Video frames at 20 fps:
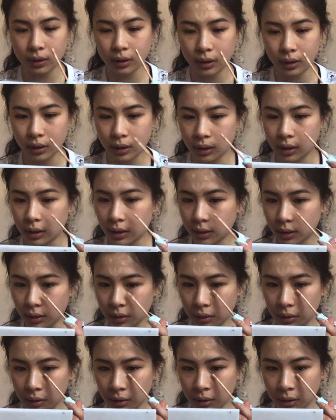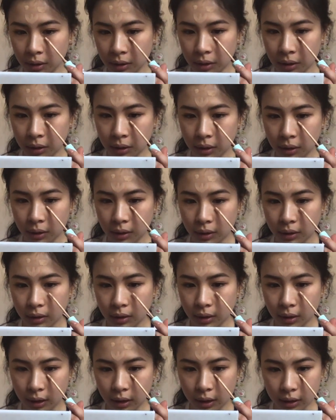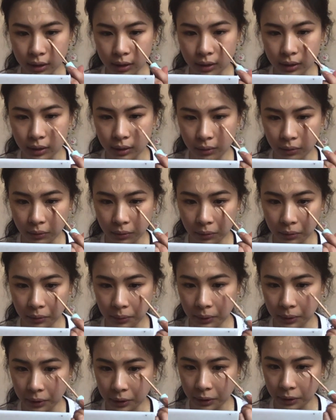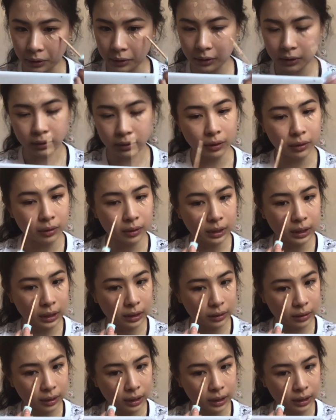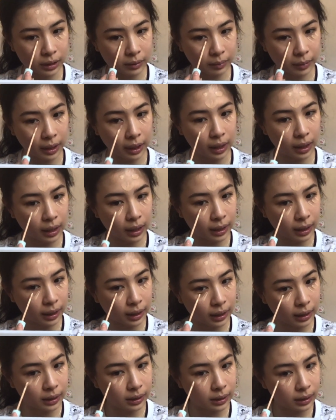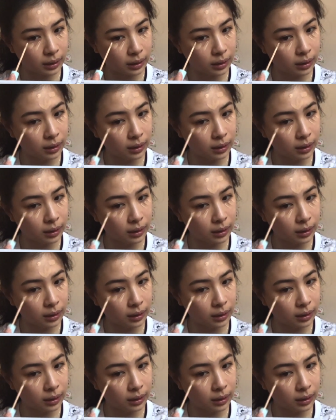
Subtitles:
And then I just do 3 little strokes under each of my eyes.